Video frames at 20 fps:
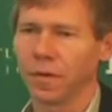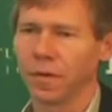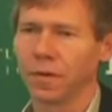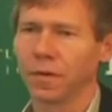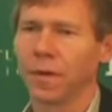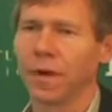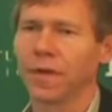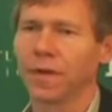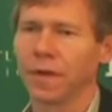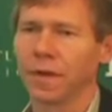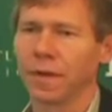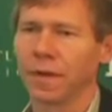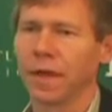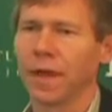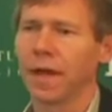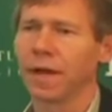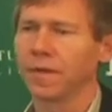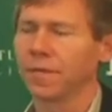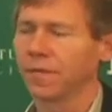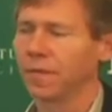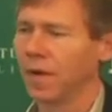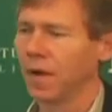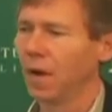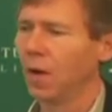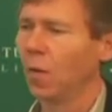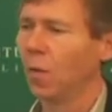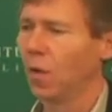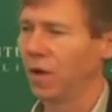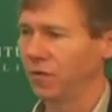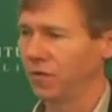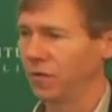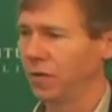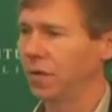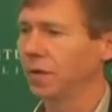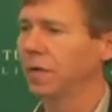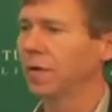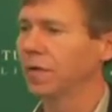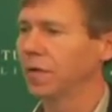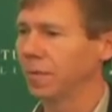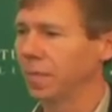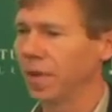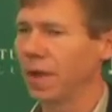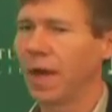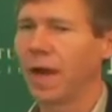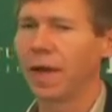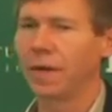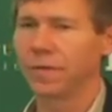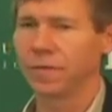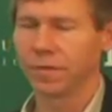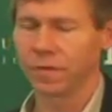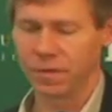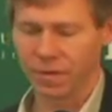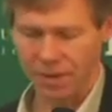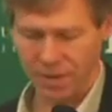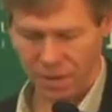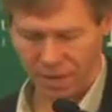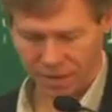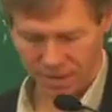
although I think a lot of what she learned applies uh,